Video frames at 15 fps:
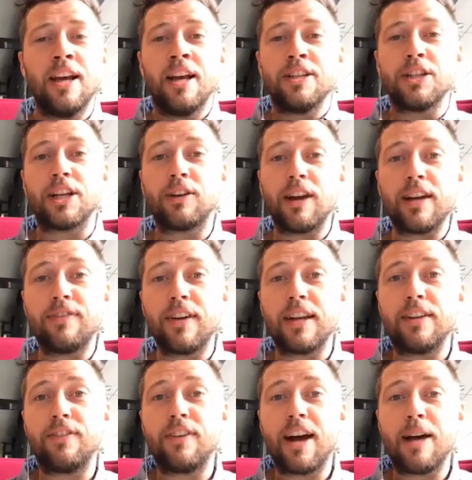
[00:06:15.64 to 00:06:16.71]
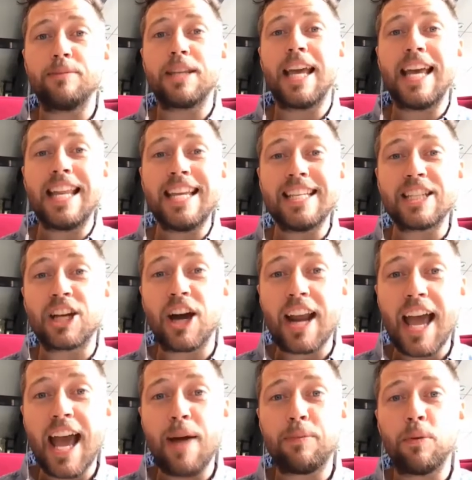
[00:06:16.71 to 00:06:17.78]
So crowdfunding farms, it is going to
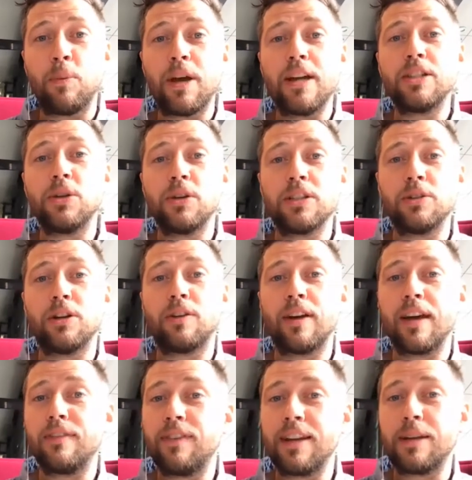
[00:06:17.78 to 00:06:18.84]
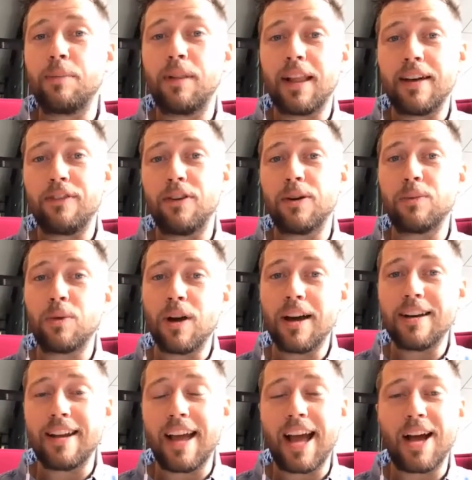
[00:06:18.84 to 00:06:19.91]
happen. We are talking to a crowdfunding platform
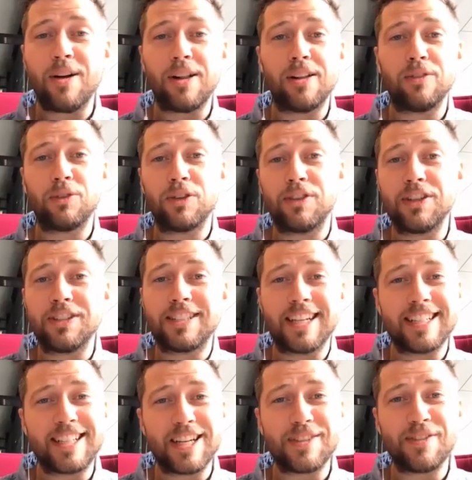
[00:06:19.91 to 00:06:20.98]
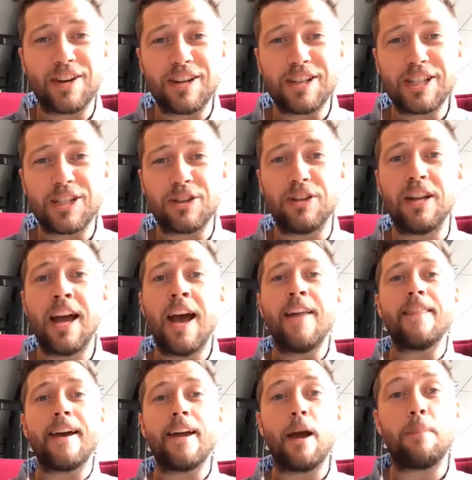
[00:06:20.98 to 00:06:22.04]
right now. I'll reveal details very soon.
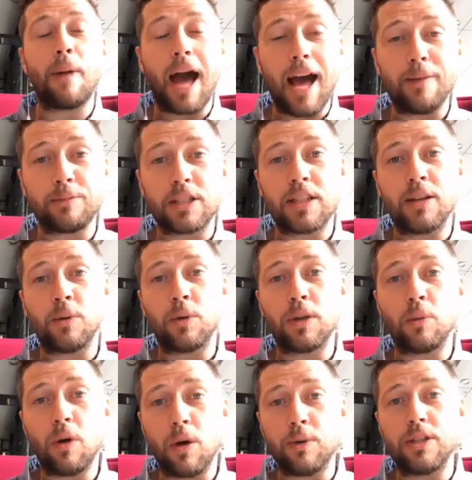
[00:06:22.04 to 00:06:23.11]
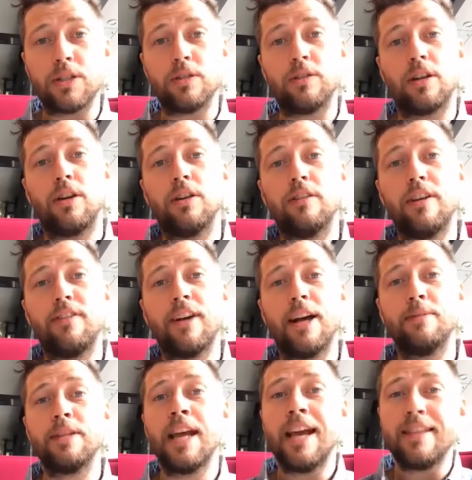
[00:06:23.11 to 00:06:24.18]
They are pumped with what we're doing at Cultivate
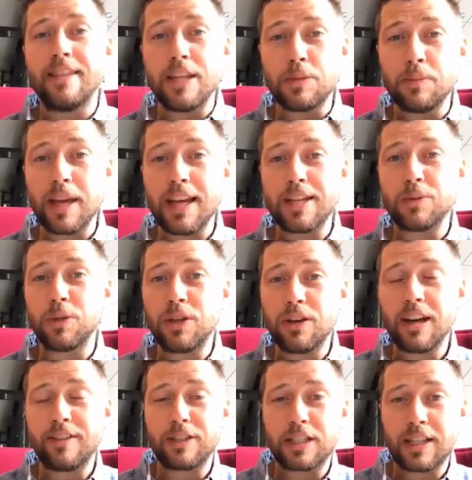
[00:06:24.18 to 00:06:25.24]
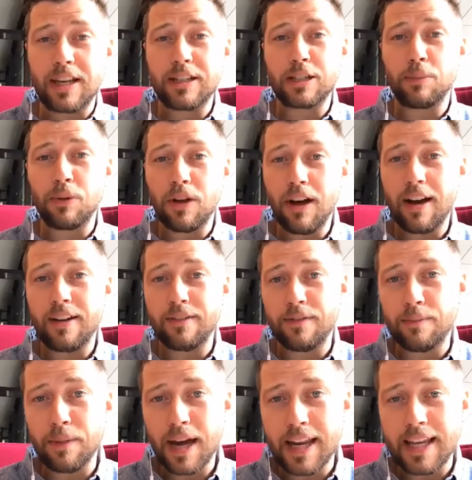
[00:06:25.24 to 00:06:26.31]
Farms. This means we could have steady supply of
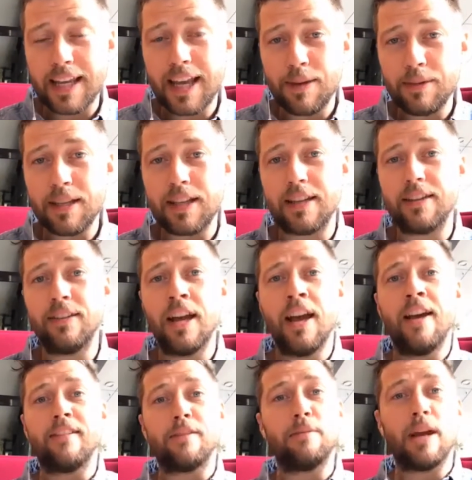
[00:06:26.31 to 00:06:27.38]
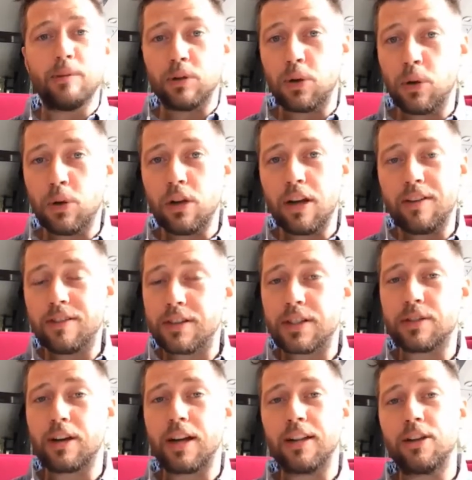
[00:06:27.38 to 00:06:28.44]
money coming in from people all over
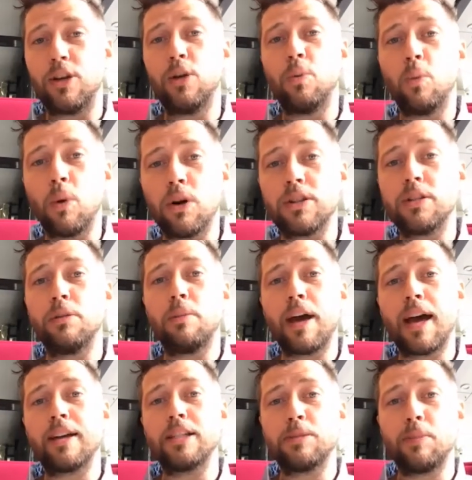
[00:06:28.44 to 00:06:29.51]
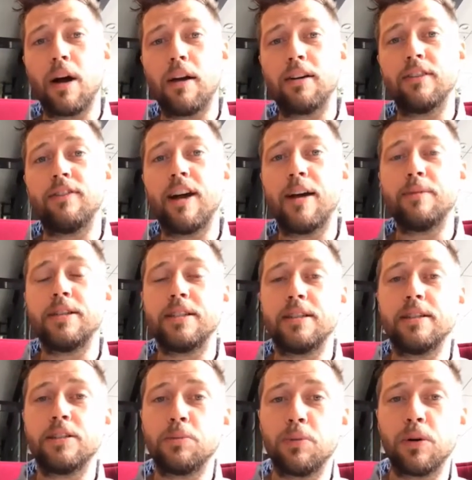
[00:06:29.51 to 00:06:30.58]
Australia who want to back aspiring farmers
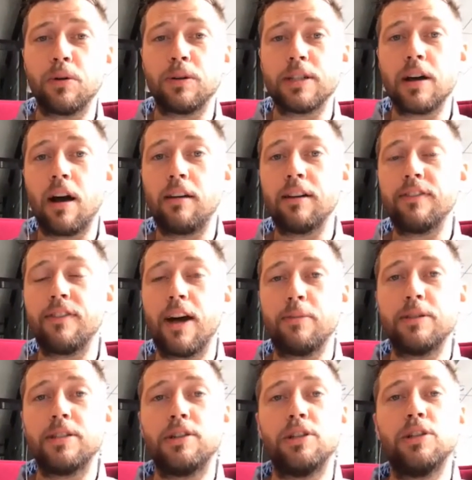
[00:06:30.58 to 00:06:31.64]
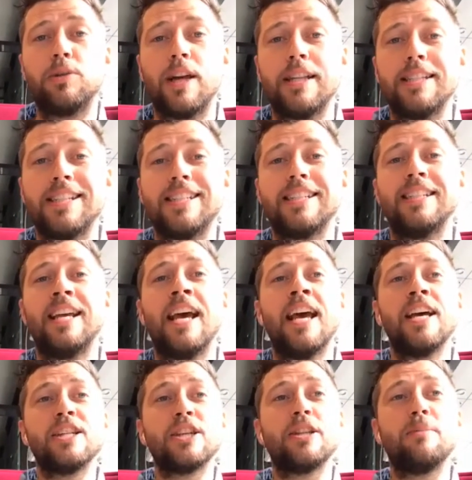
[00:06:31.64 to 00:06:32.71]
and support retiring farmers to transition.
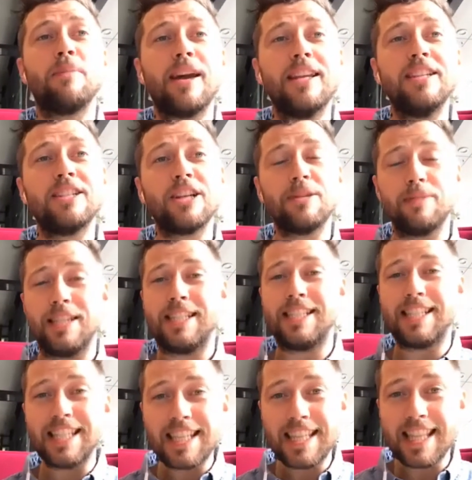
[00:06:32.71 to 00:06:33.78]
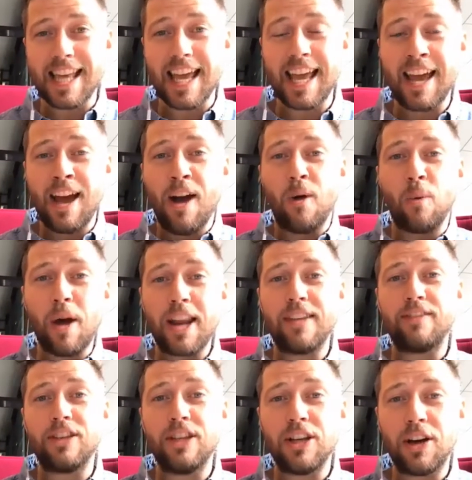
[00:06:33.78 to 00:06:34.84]
So the money is going to be sitting there waiting
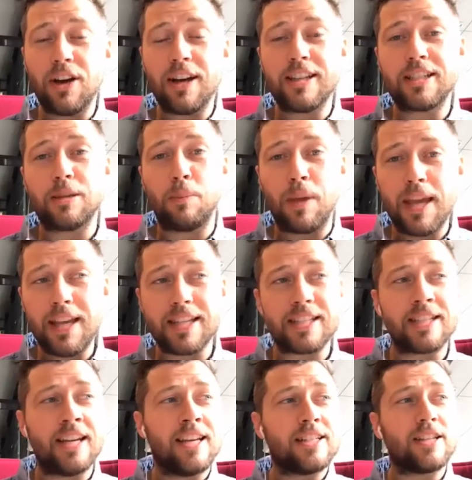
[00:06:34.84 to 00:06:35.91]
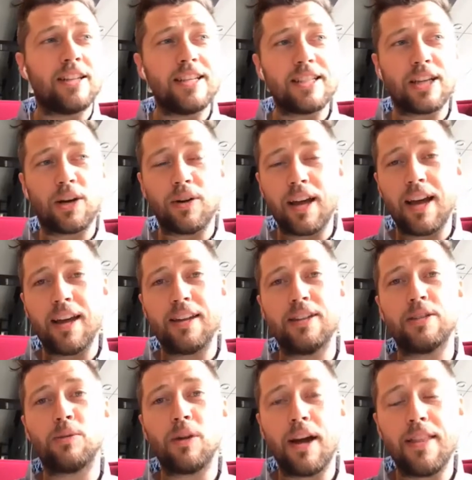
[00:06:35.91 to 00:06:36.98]
for you guys to pitch. So there's the crowd
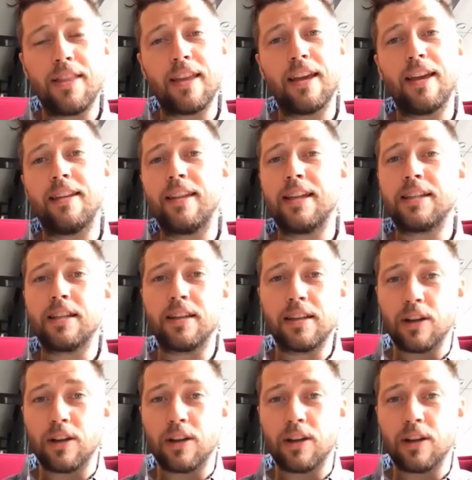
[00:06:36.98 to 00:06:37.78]
is right there. That's